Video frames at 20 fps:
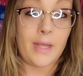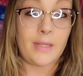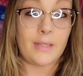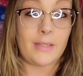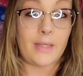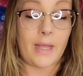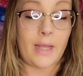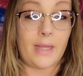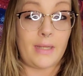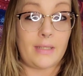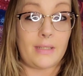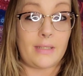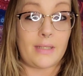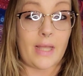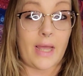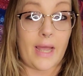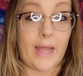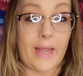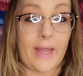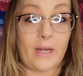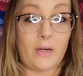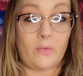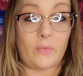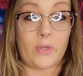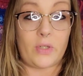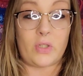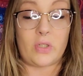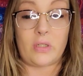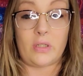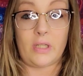since I had
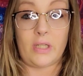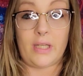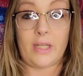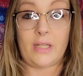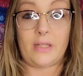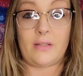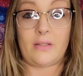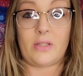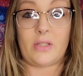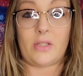originally